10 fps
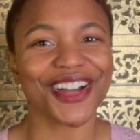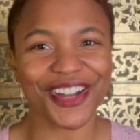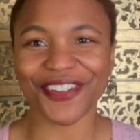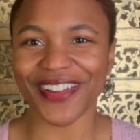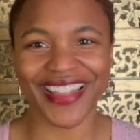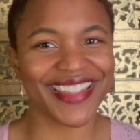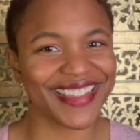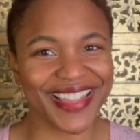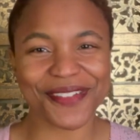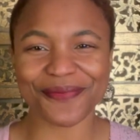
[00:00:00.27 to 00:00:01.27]
All right,
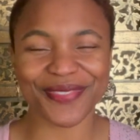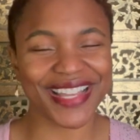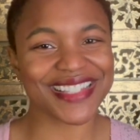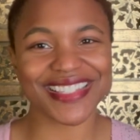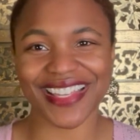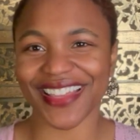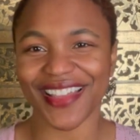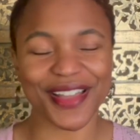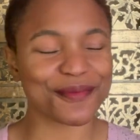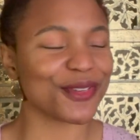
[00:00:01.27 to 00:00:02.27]
yep, that's it.
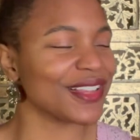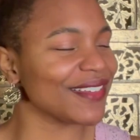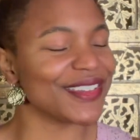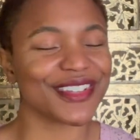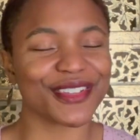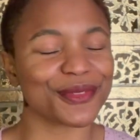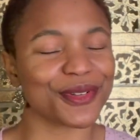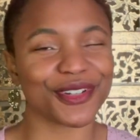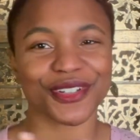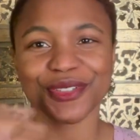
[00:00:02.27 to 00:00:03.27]
I'm proclaiming to the
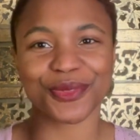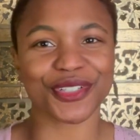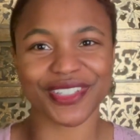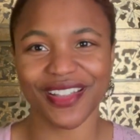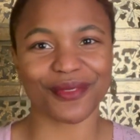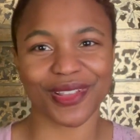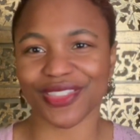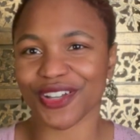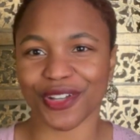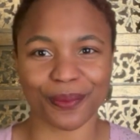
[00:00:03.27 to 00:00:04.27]
world, we're done with
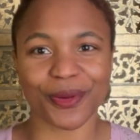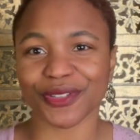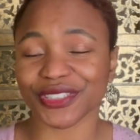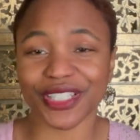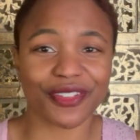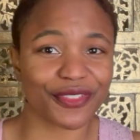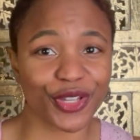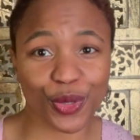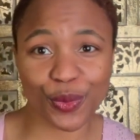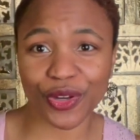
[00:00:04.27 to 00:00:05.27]
the compulsive,
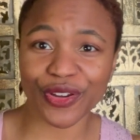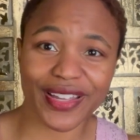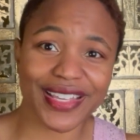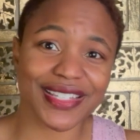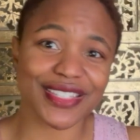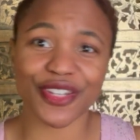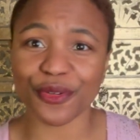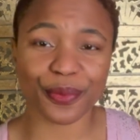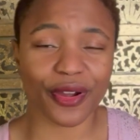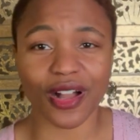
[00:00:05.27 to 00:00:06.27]
no worries, no
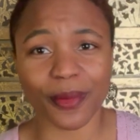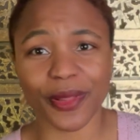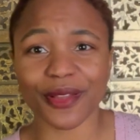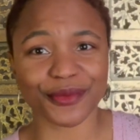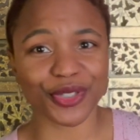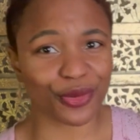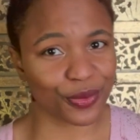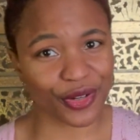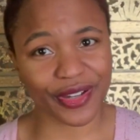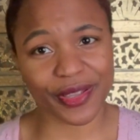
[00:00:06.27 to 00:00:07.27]
problem, don't
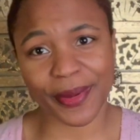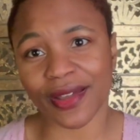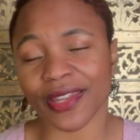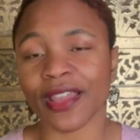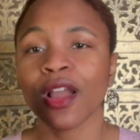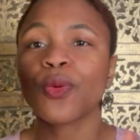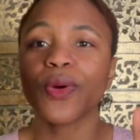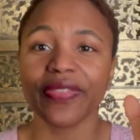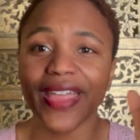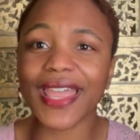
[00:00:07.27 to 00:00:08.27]
worry about it,
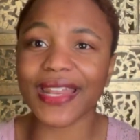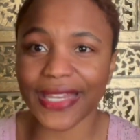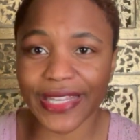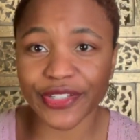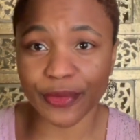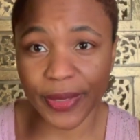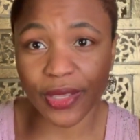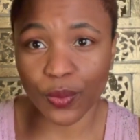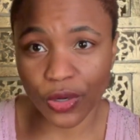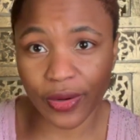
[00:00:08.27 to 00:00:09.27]
when they need to be
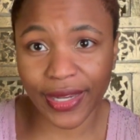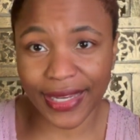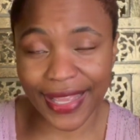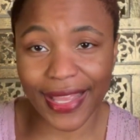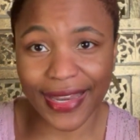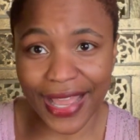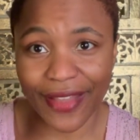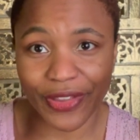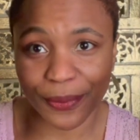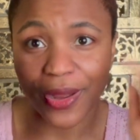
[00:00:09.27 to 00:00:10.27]
worried and
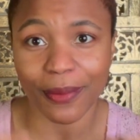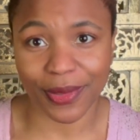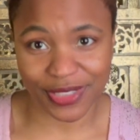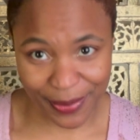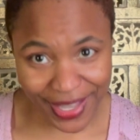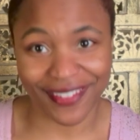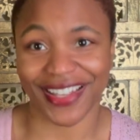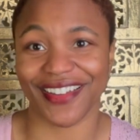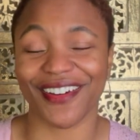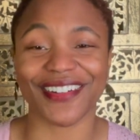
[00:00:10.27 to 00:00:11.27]
having problems about it,
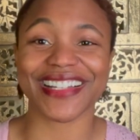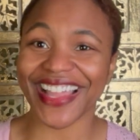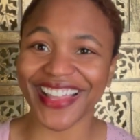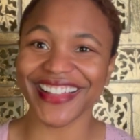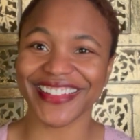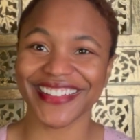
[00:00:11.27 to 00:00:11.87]
okay?